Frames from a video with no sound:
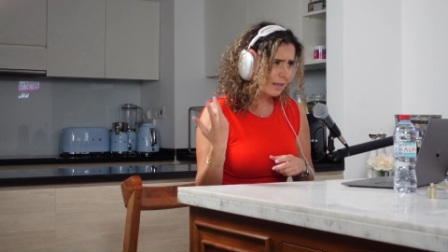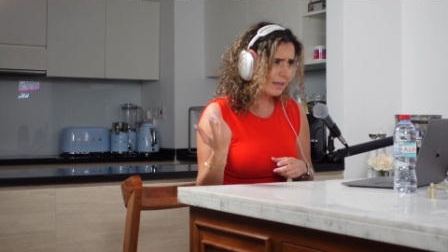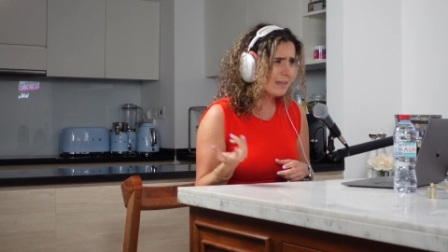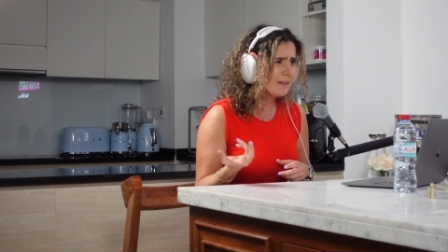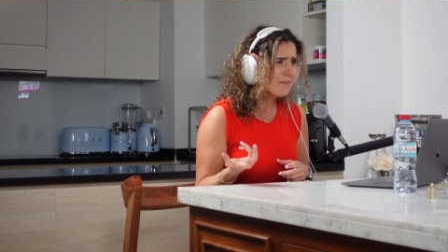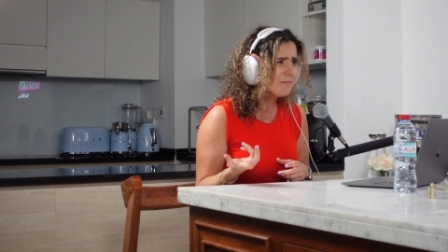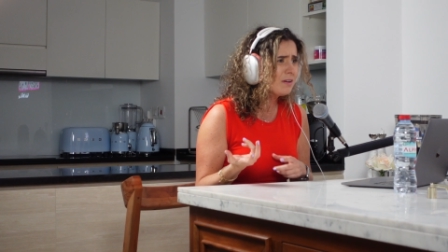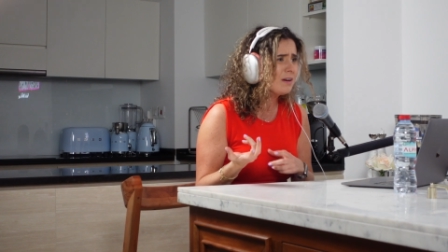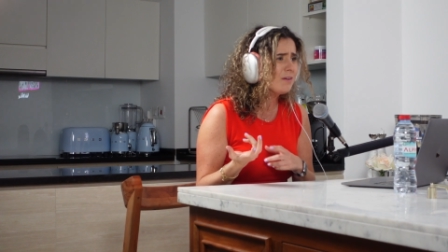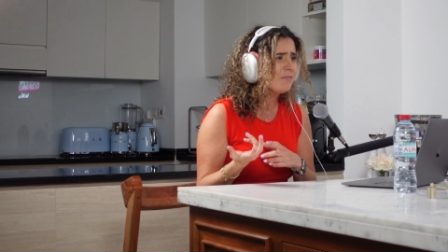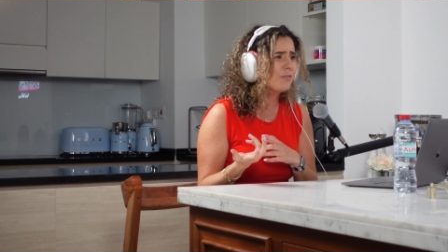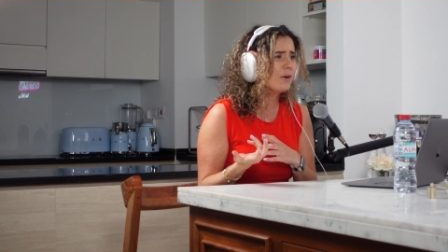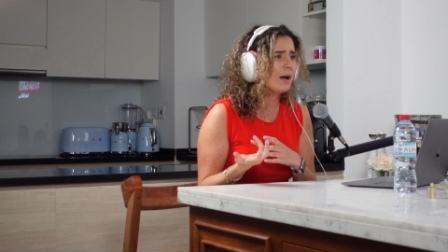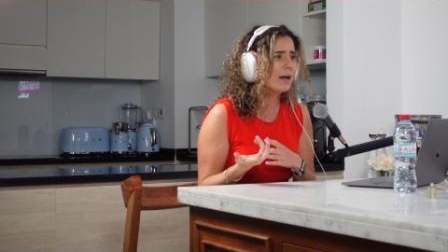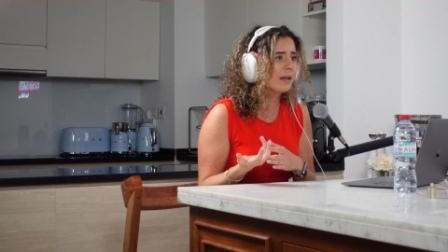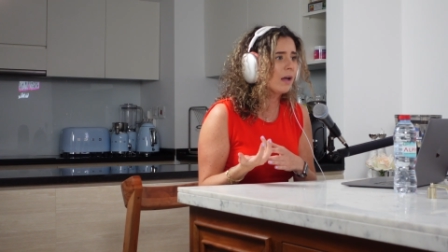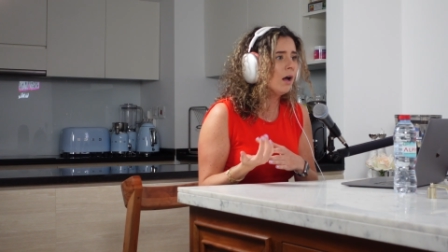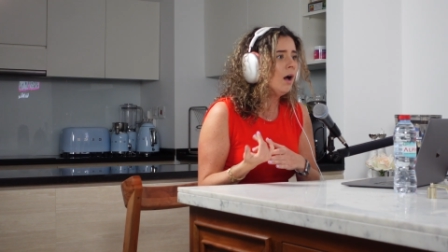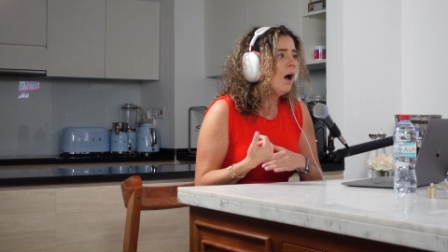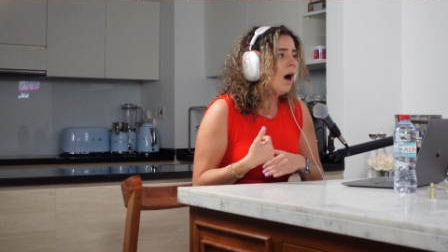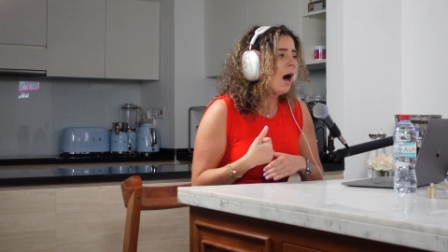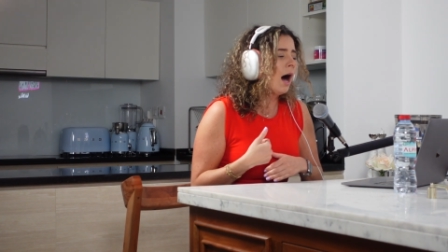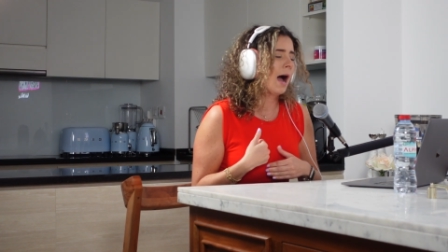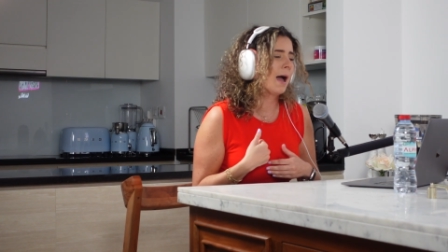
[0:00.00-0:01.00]
even if like
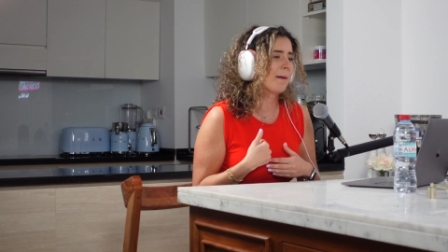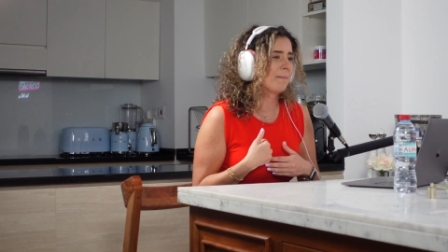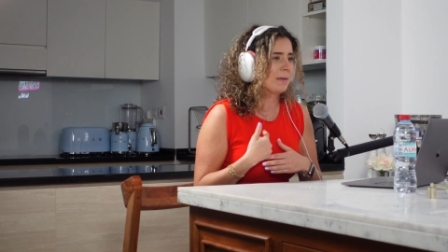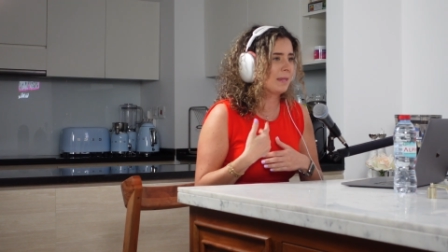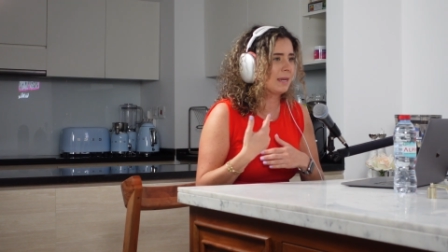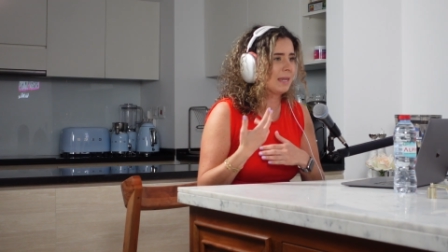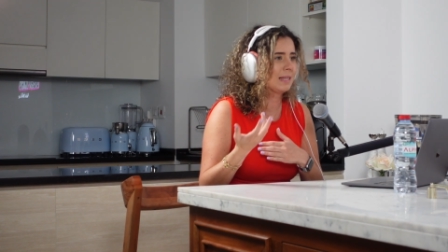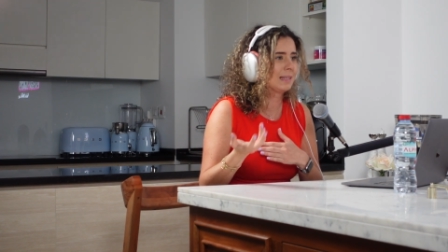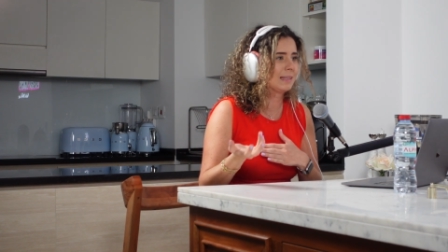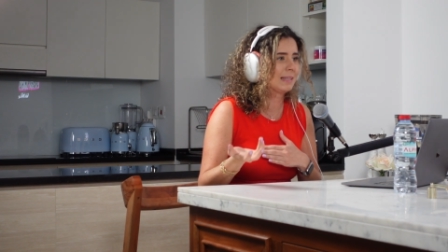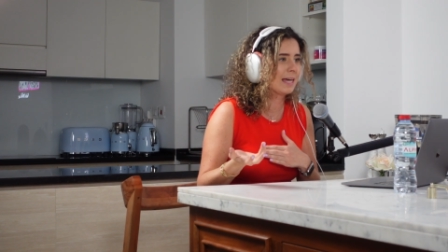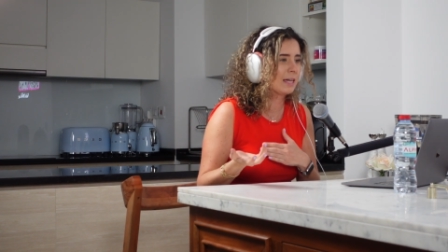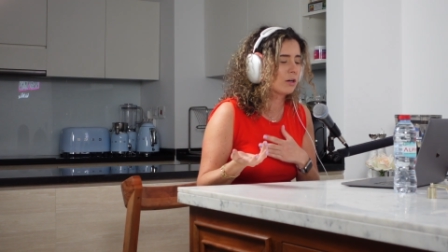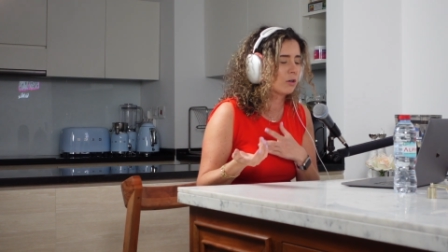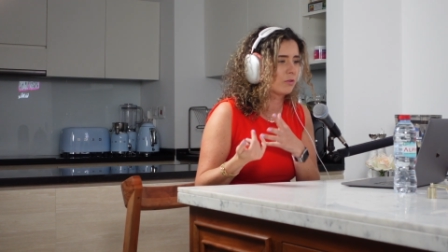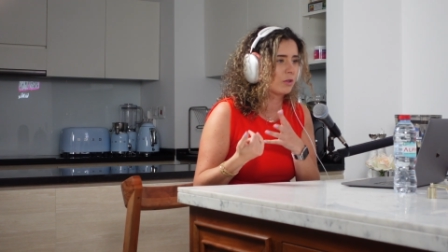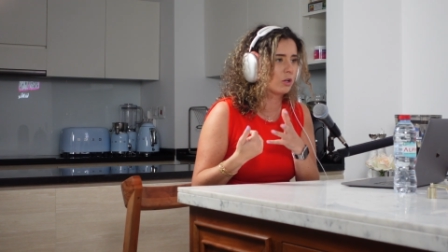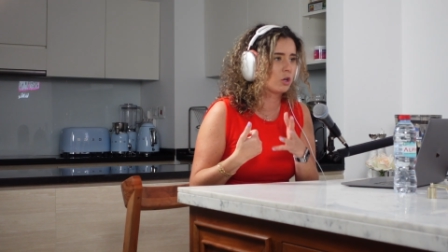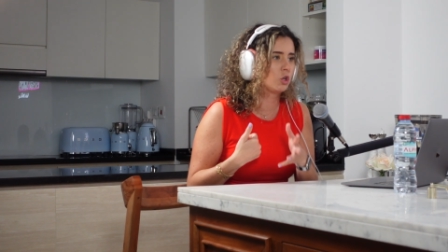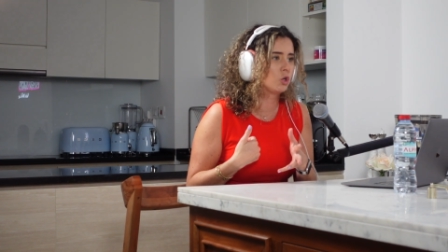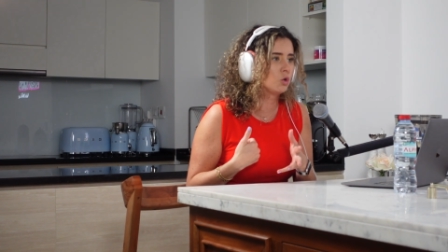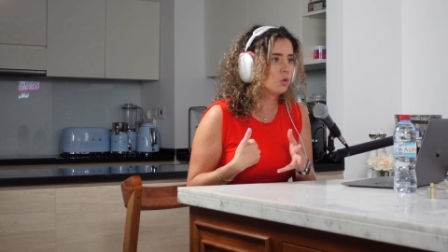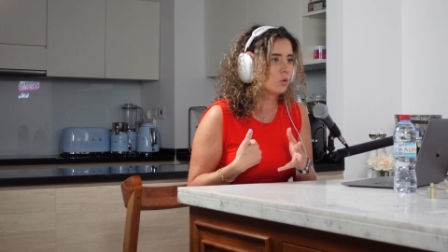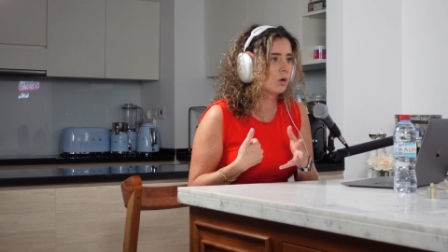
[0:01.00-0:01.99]
I'm eating later
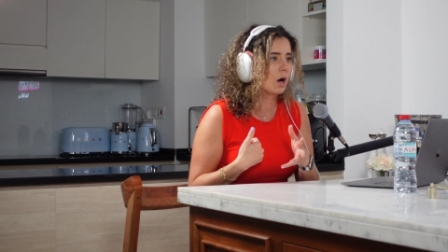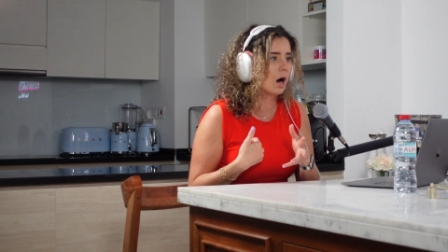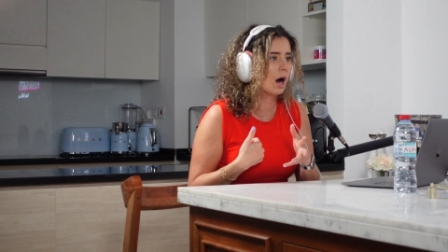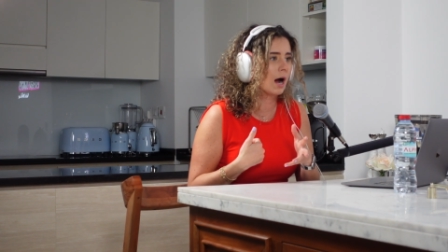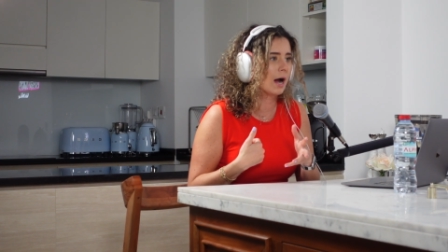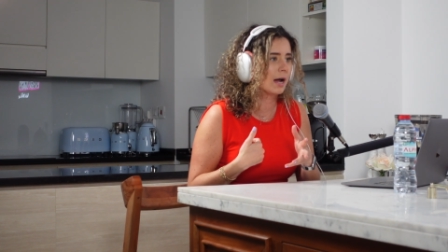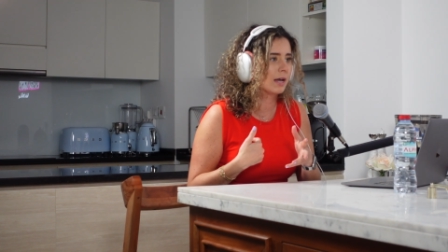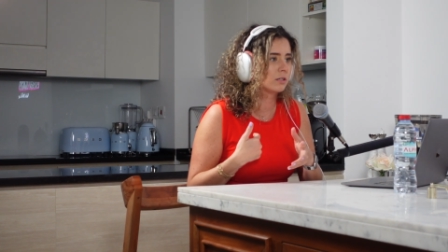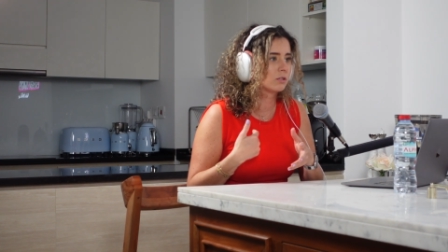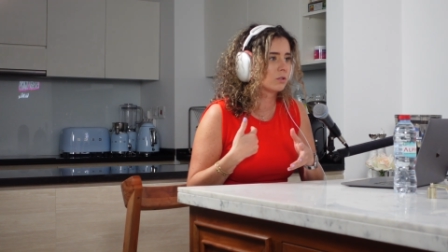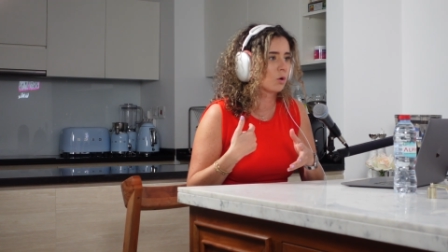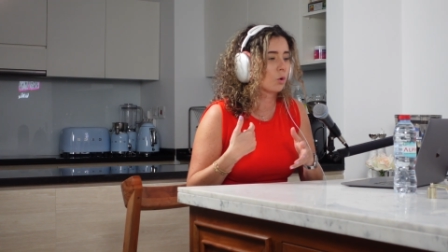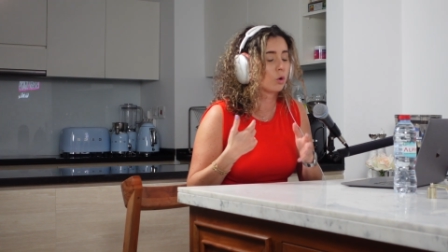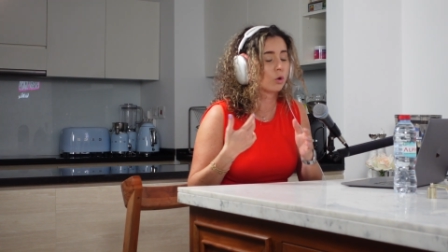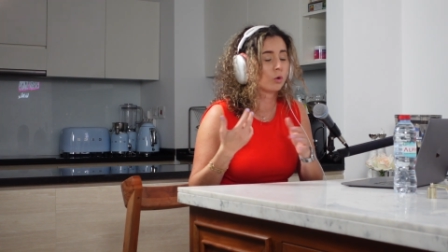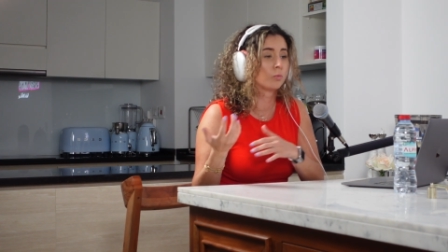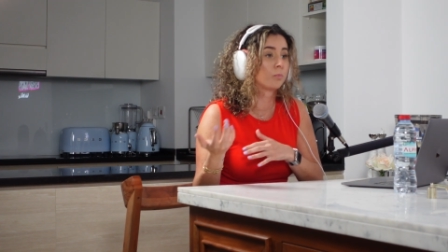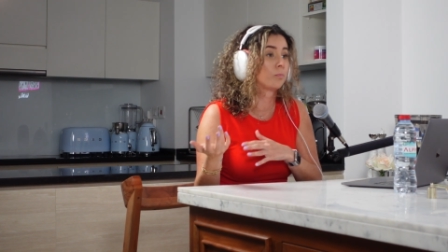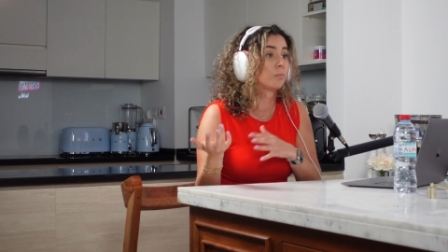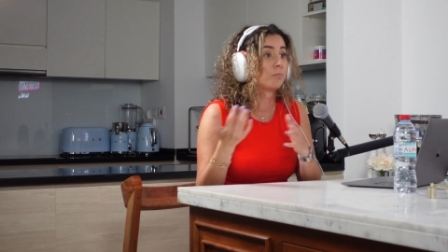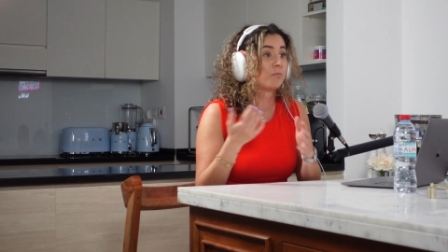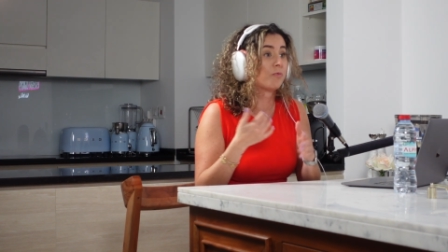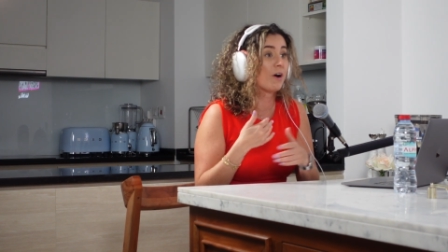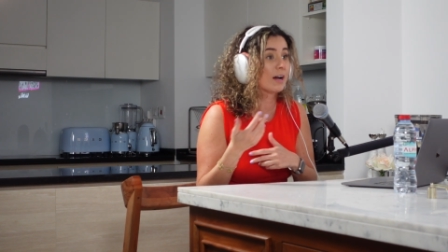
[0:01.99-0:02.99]
than you guys or
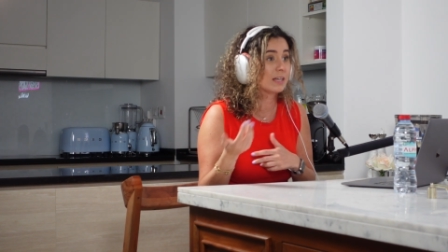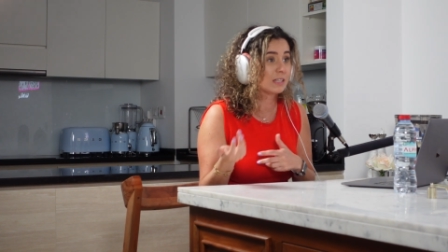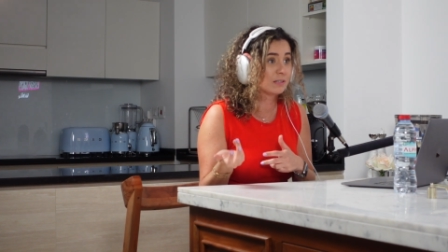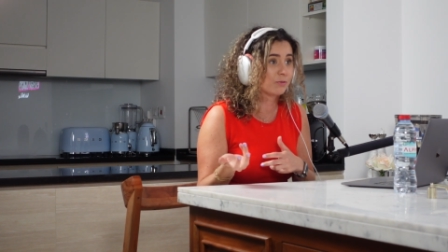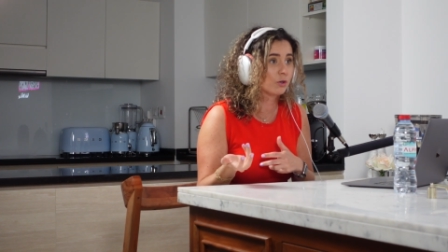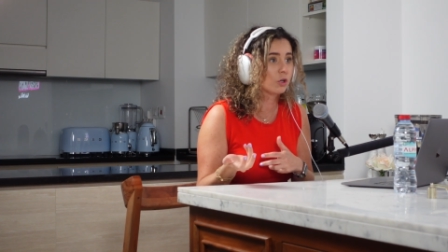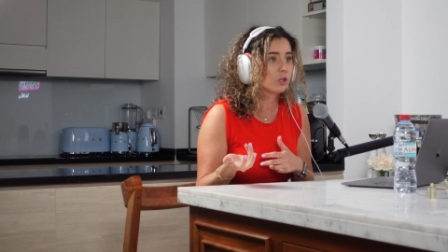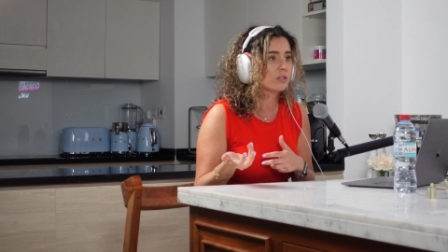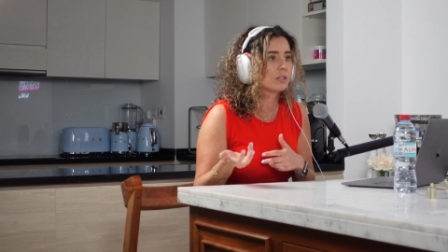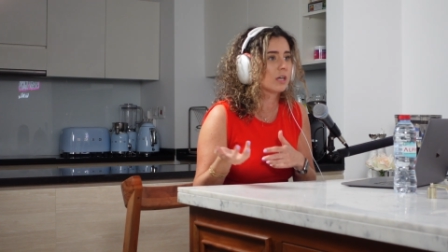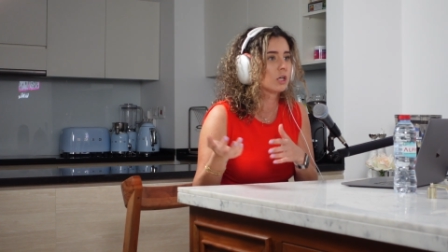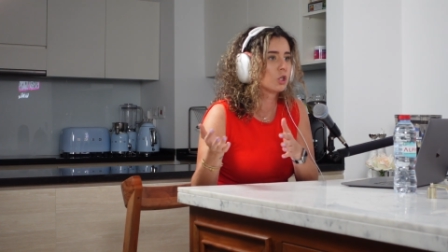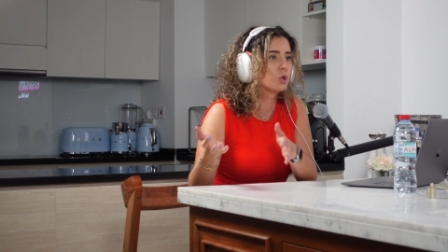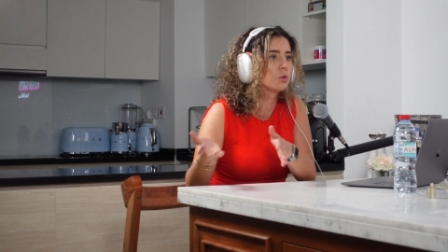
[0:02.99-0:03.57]
vice versa,